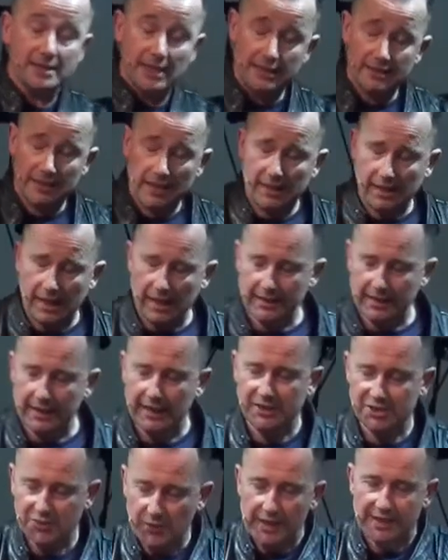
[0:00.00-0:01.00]
and
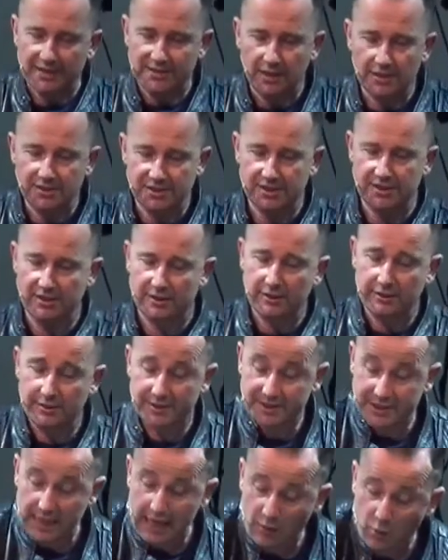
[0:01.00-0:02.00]
again, Joanna touched on it earlier,
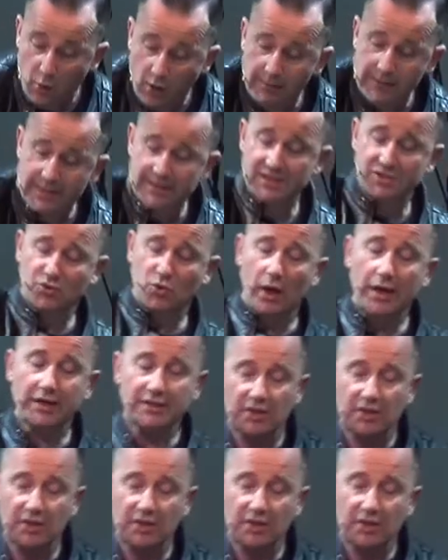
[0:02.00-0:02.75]
is a woman is quite